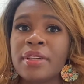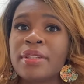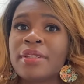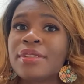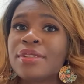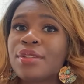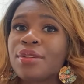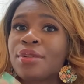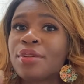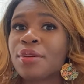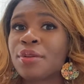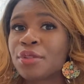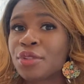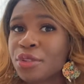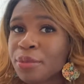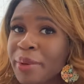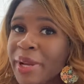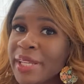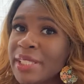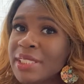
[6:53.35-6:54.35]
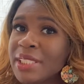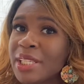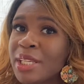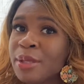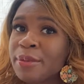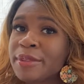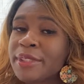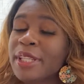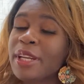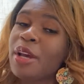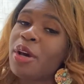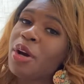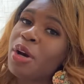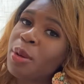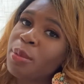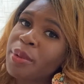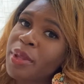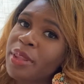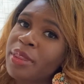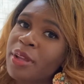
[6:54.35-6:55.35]
So those are my tips, and I
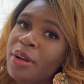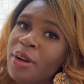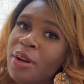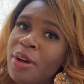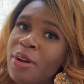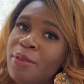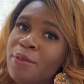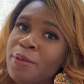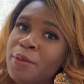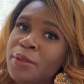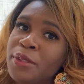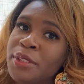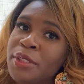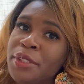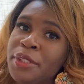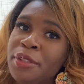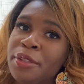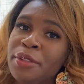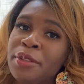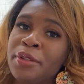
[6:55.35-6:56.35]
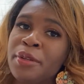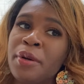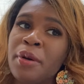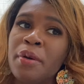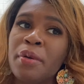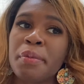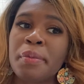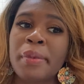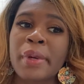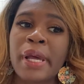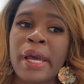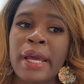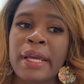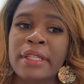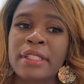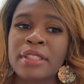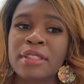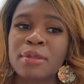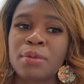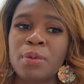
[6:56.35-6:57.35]
hope that they're helpful to you. But I
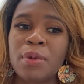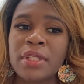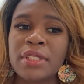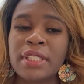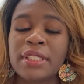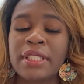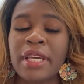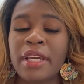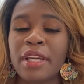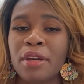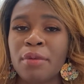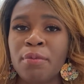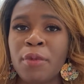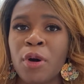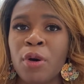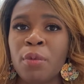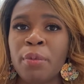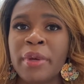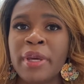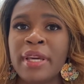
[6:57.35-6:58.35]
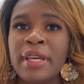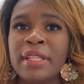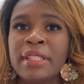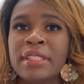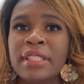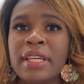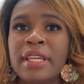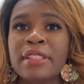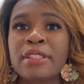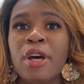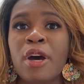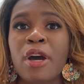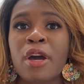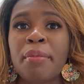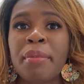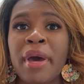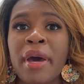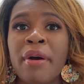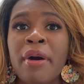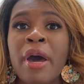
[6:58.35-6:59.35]
just want to take a moment and talk
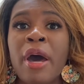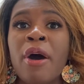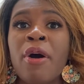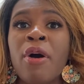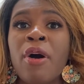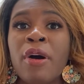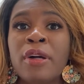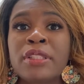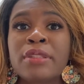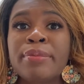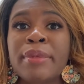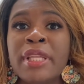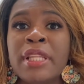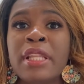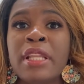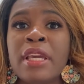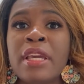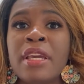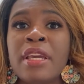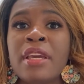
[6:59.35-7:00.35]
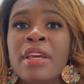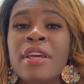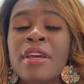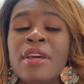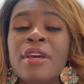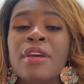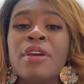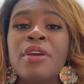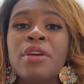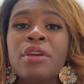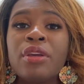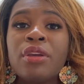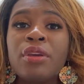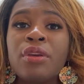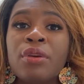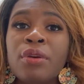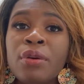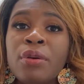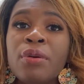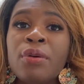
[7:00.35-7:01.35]
about how ultimately
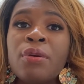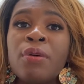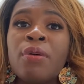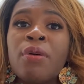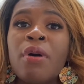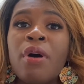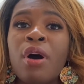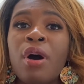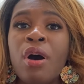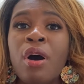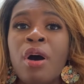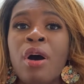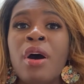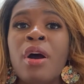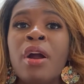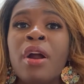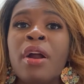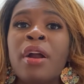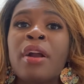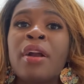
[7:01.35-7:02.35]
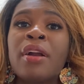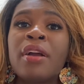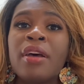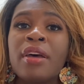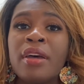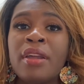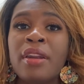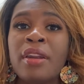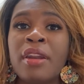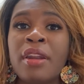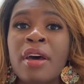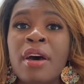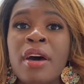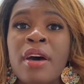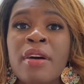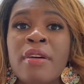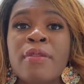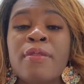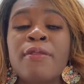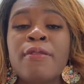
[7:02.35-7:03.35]
you are
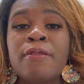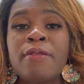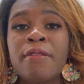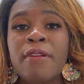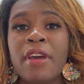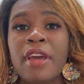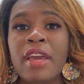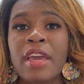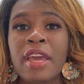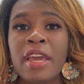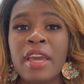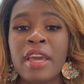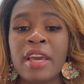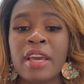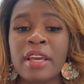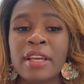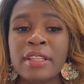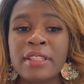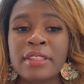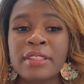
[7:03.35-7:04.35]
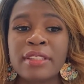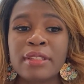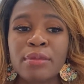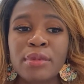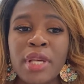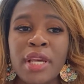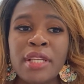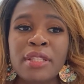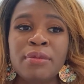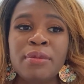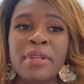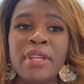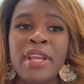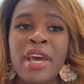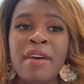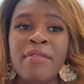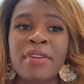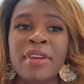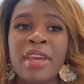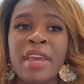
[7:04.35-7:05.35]
enough. And sometimes we
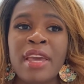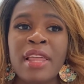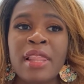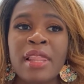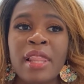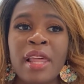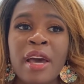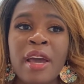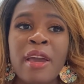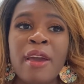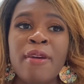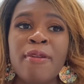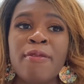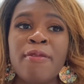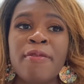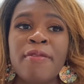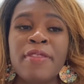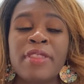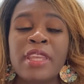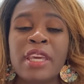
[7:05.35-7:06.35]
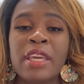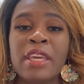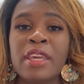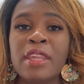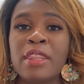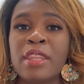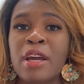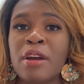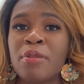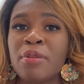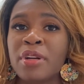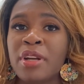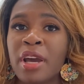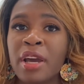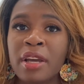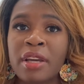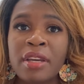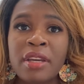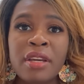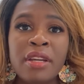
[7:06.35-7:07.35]
navigate life thinking that we're
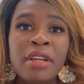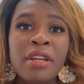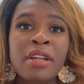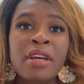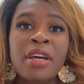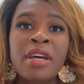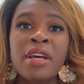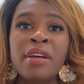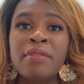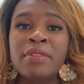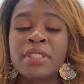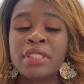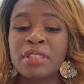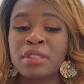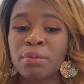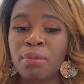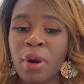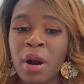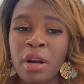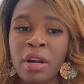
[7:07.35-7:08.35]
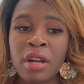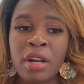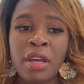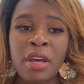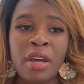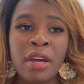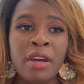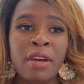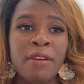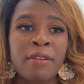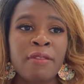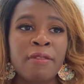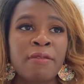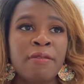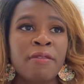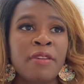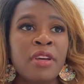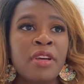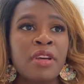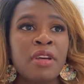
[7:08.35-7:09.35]
not good enough, smart enough,
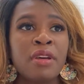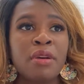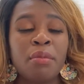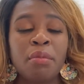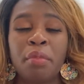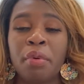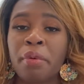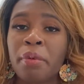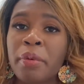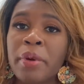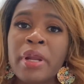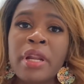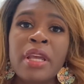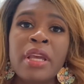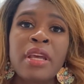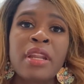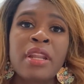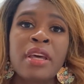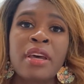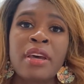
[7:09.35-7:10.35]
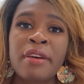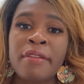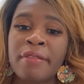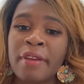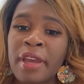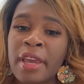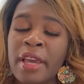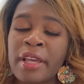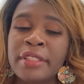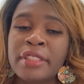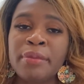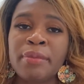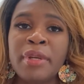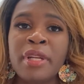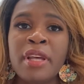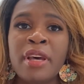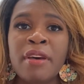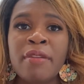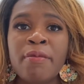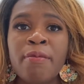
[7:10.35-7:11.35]
pretty enough, handsome
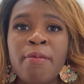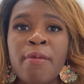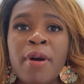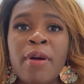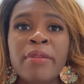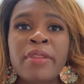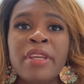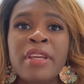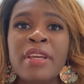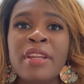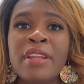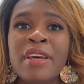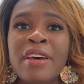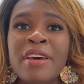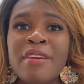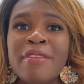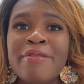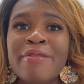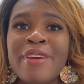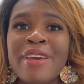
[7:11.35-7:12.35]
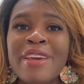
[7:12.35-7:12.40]
enough, wealthy enough,